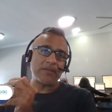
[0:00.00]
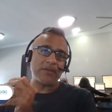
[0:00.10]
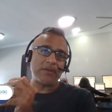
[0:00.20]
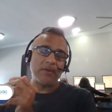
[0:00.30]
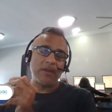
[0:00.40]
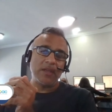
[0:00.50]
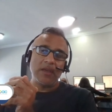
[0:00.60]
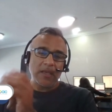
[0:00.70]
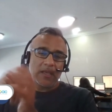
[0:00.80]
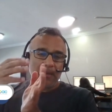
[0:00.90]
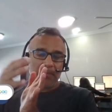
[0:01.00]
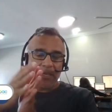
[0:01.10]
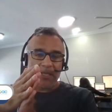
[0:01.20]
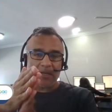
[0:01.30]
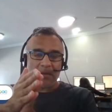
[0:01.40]
So in the
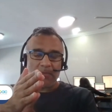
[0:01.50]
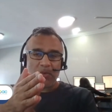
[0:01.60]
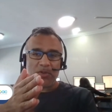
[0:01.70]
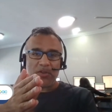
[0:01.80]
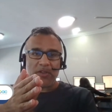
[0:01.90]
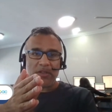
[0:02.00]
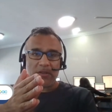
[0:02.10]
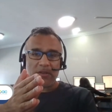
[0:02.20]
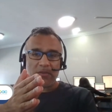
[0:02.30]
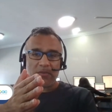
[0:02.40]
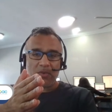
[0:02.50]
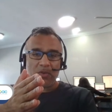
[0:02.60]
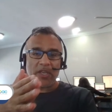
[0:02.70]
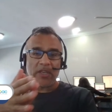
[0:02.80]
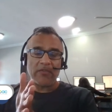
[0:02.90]
meantime, we were
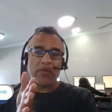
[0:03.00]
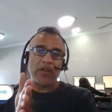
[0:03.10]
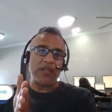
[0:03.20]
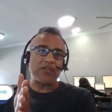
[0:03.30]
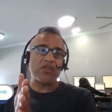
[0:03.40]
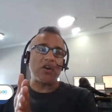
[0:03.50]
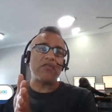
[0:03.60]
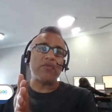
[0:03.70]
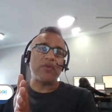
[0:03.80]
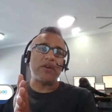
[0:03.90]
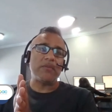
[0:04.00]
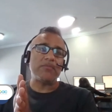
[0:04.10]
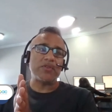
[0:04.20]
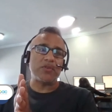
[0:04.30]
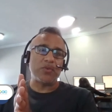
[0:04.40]
looking for a software
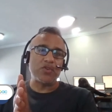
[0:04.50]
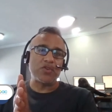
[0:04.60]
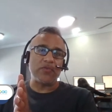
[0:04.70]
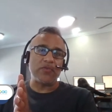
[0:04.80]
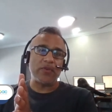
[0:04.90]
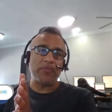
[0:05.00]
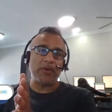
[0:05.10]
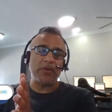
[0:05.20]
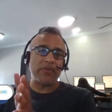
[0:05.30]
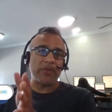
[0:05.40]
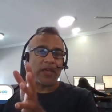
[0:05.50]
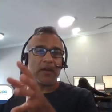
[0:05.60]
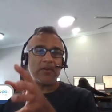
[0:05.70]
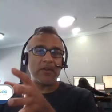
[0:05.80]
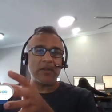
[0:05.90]
solution for both
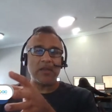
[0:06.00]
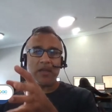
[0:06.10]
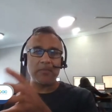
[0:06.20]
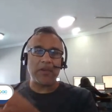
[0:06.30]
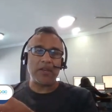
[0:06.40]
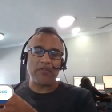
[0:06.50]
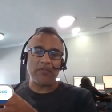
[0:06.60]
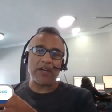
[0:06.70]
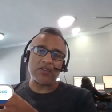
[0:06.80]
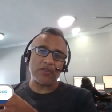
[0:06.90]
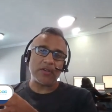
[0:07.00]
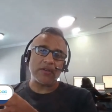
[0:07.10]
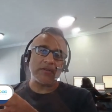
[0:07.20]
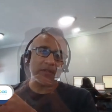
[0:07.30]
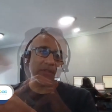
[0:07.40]
accounting and manufacturing.